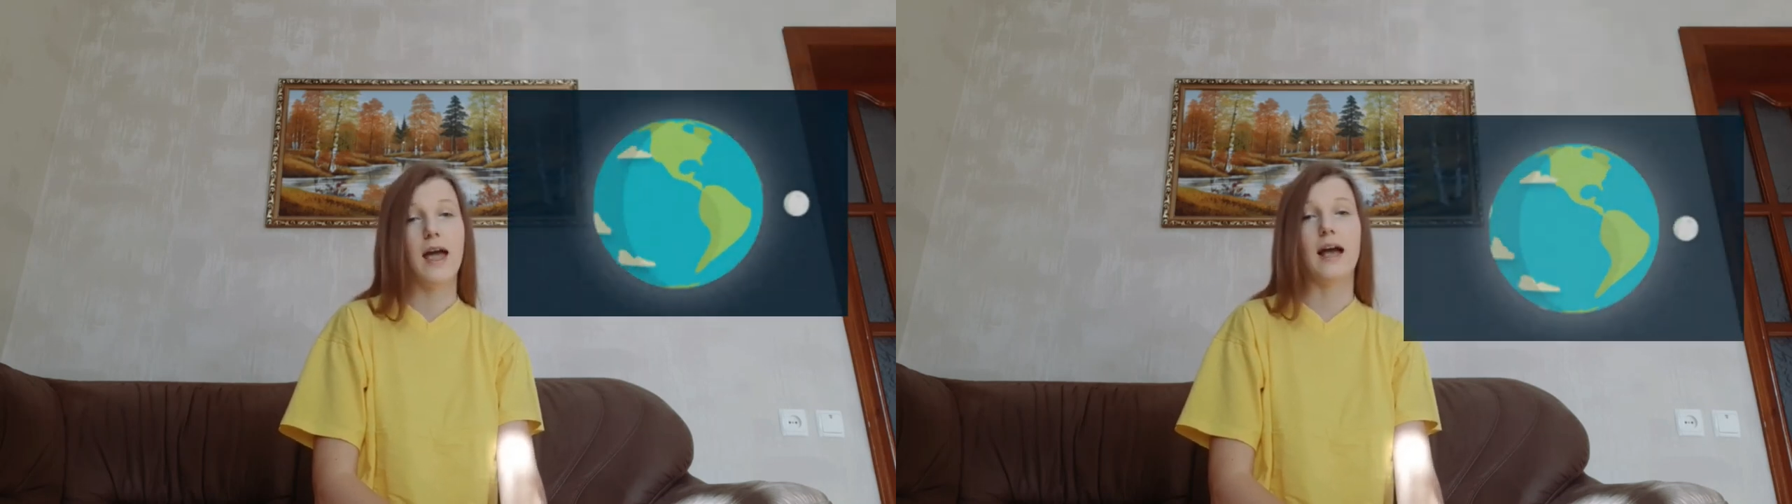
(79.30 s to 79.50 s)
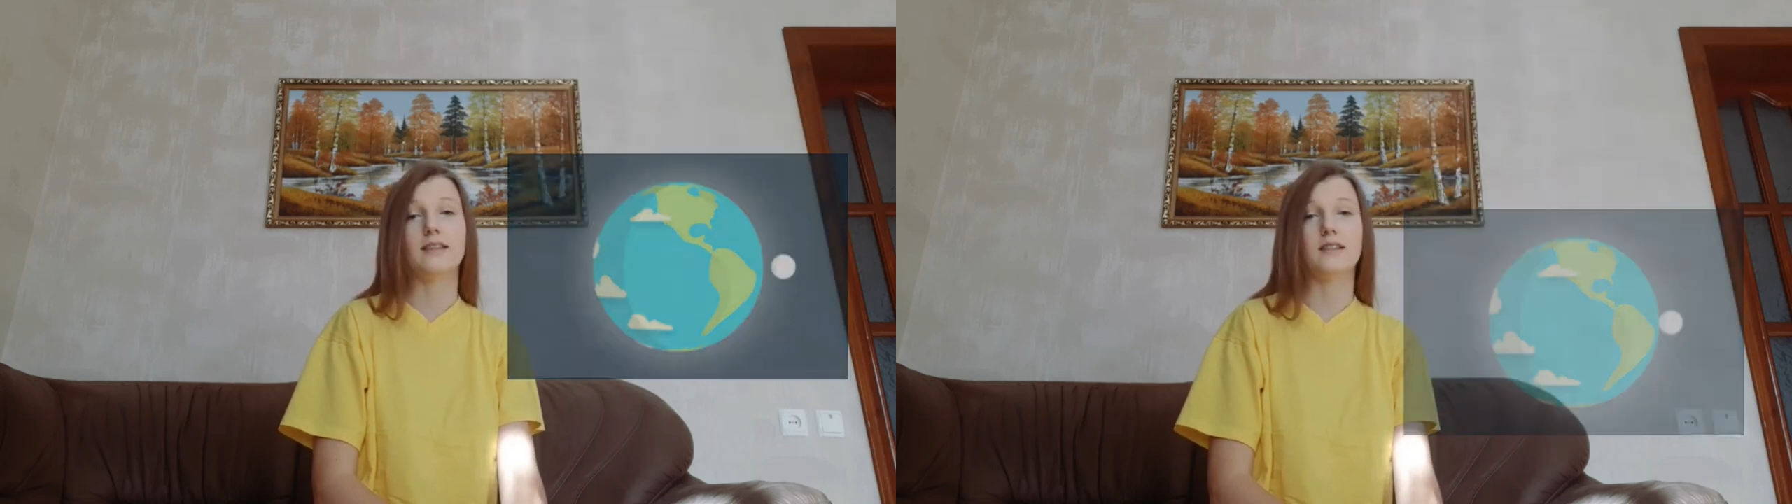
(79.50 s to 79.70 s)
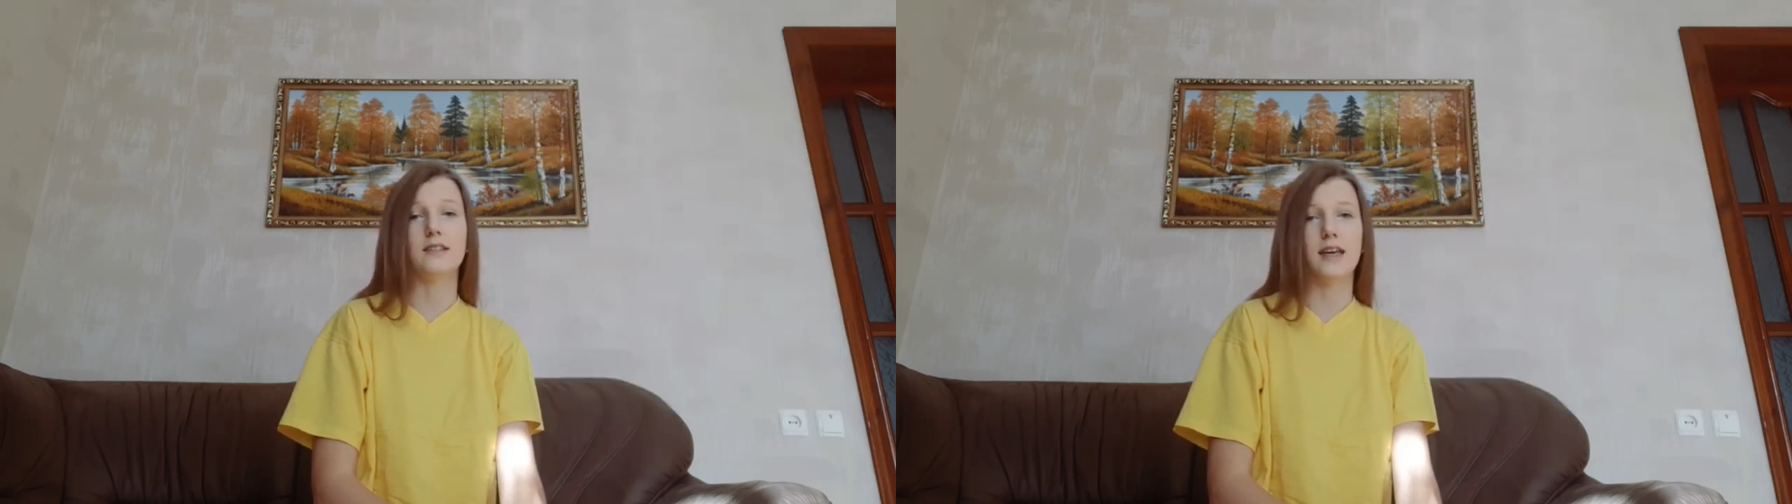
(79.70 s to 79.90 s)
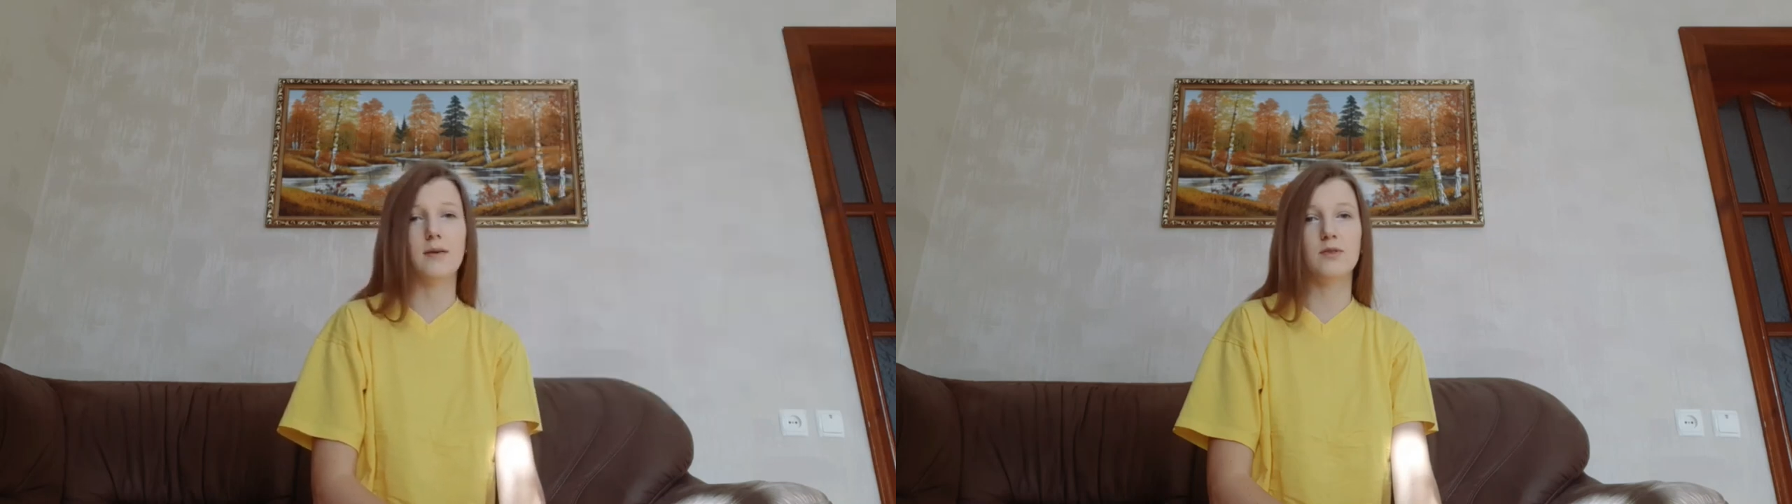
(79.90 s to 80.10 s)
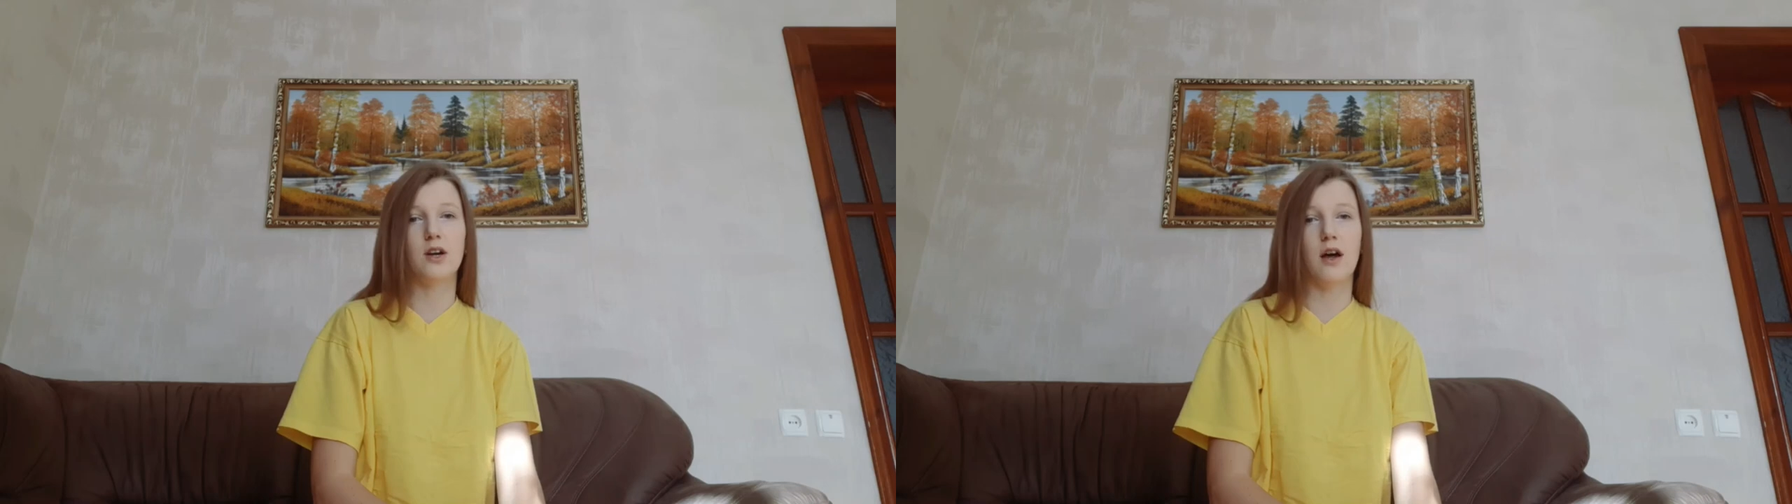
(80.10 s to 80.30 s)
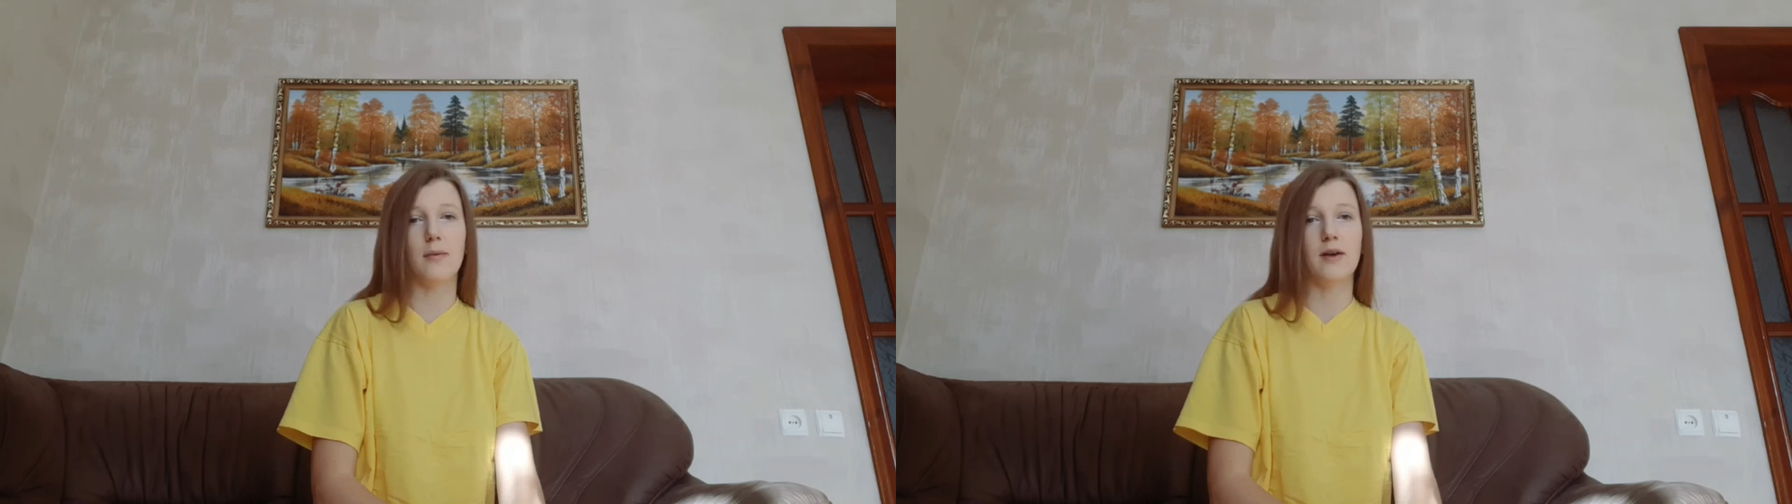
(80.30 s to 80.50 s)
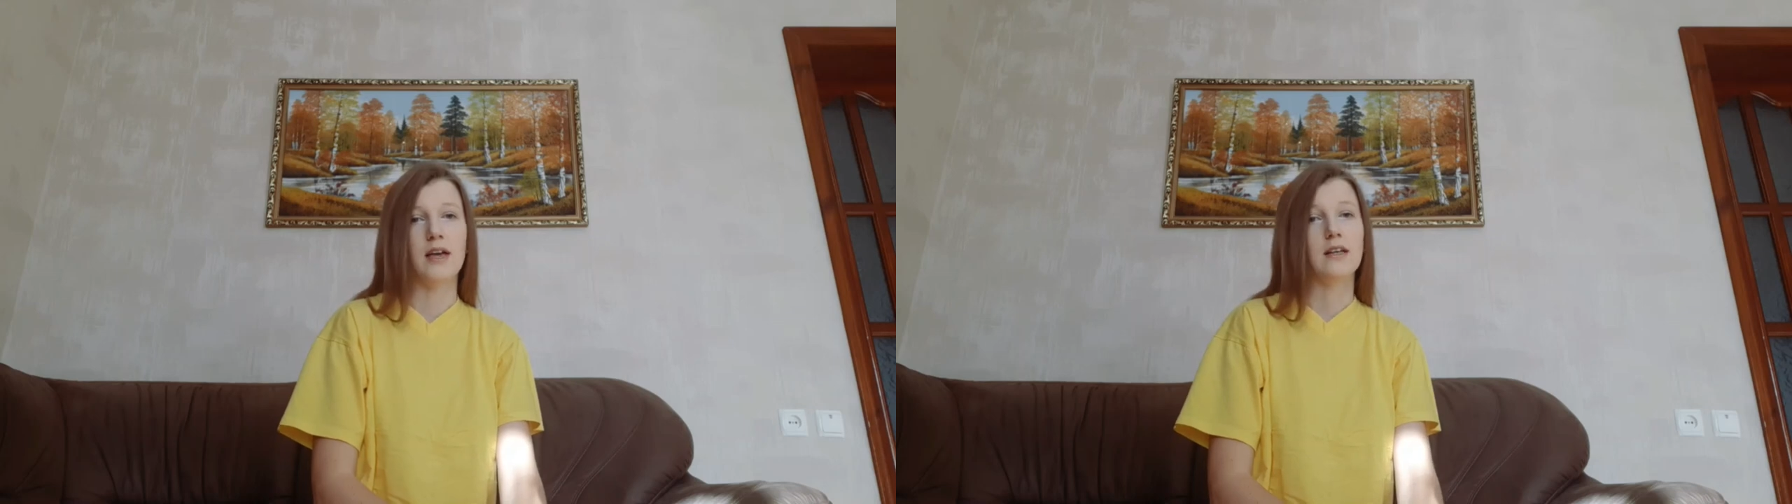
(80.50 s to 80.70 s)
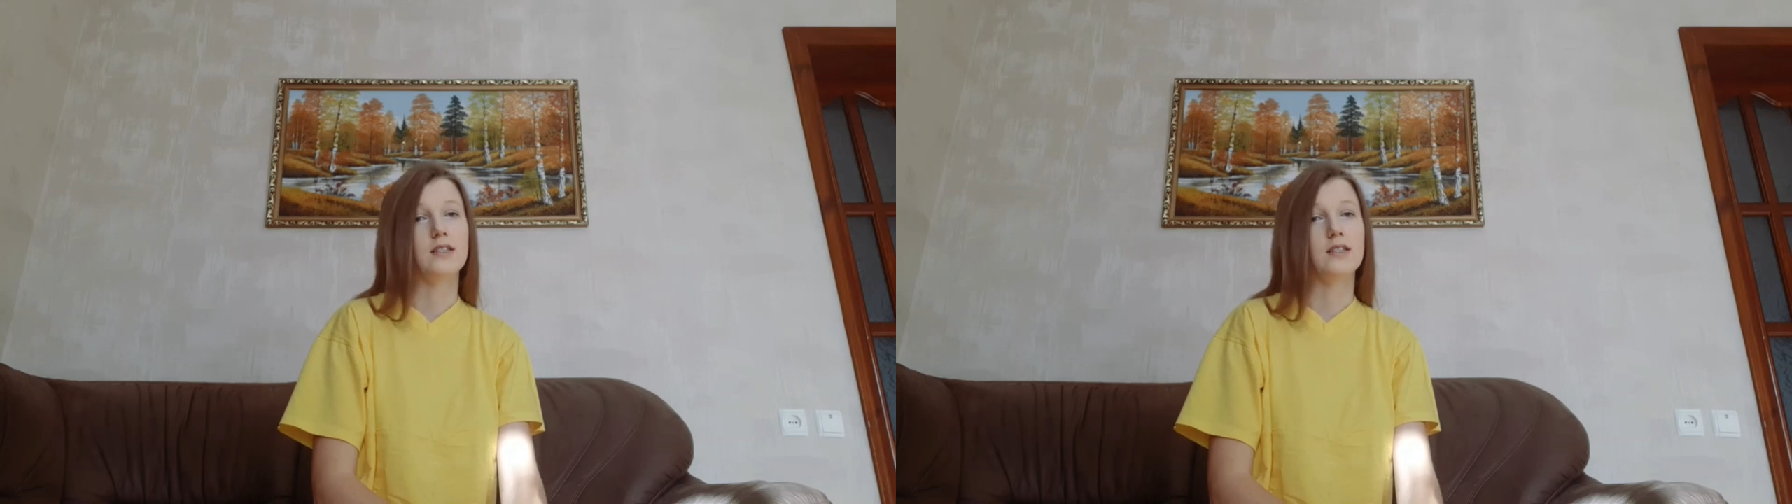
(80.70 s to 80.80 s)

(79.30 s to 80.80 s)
At the same time,